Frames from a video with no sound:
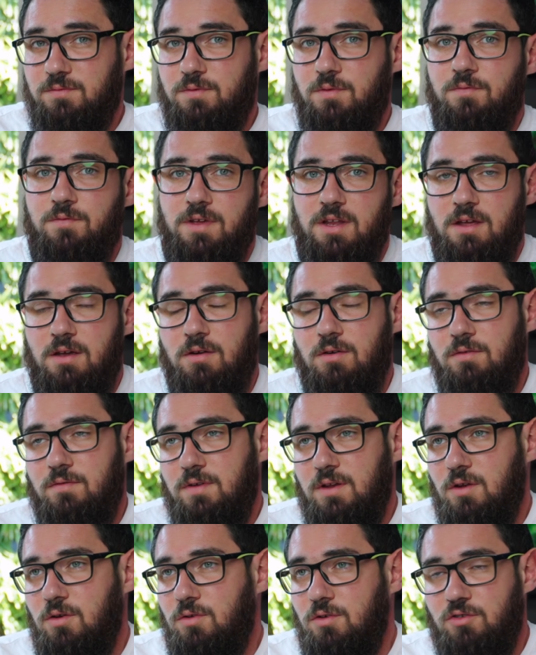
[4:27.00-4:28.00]
for video,
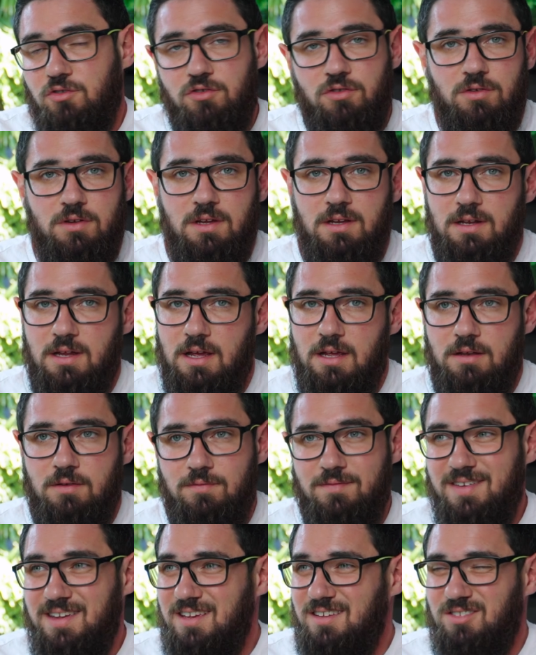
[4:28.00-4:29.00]
we know the shooting date
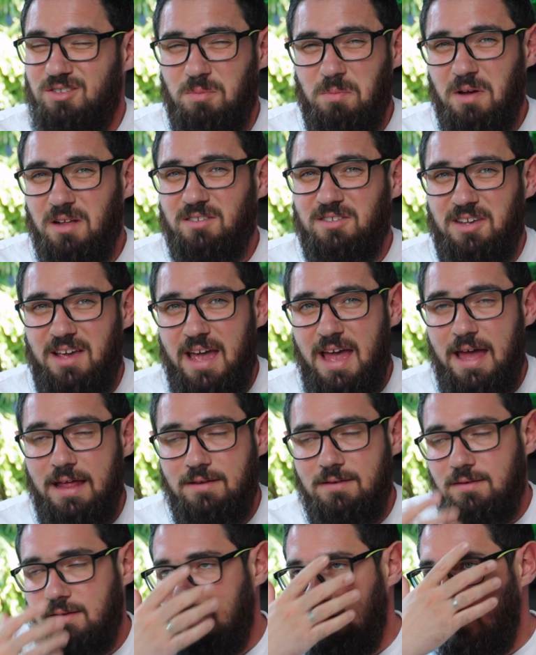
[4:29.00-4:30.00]
weeks or months
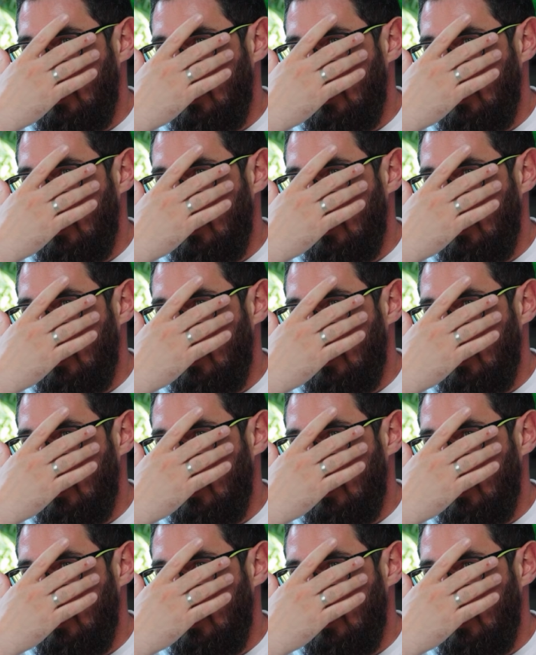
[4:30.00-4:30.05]
ahead,